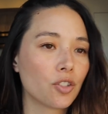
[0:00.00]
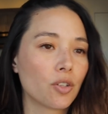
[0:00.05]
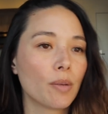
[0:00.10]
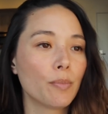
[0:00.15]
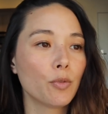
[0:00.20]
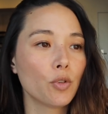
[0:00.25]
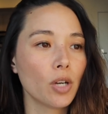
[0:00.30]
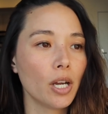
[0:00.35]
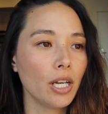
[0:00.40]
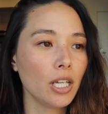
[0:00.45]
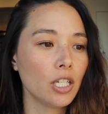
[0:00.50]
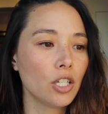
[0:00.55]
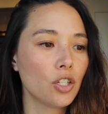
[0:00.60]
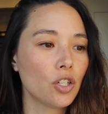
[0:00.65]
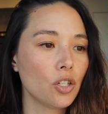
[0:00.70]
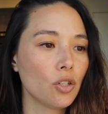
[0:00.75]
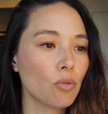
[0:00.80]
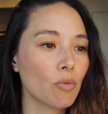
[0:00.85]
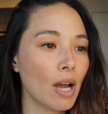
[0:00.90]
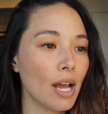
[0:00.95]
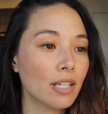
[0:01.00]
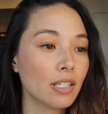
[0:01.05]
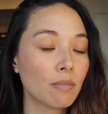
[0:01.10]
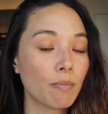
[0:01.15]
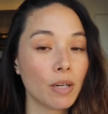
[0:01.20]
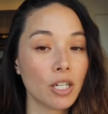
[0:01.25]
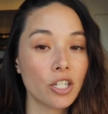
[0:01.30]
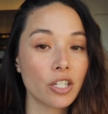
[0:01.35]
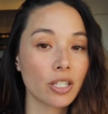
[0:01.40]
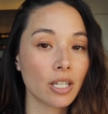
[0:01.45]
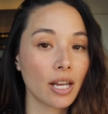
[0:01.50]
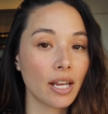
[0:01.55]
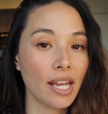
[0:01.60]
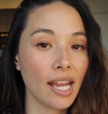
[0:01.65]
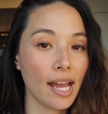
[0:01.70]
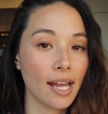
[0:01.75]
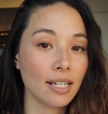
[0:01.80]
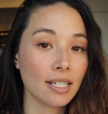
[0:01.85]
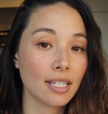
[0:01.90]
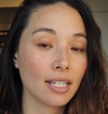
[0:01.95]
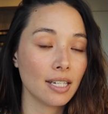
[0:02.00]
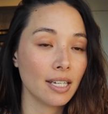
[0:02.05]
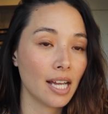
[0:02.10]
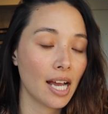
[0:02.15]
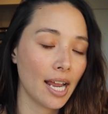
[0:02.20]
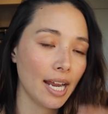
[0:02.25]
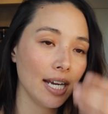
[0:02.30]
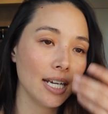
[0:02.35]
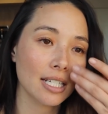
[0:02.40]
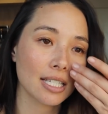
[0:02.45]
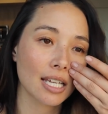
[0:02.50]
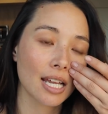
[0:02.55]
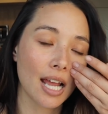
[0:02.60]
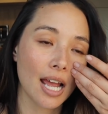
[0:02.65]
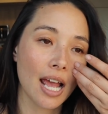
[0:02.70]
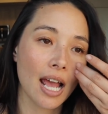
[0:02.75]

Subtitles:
So I'm trying to do as much as I can tonight.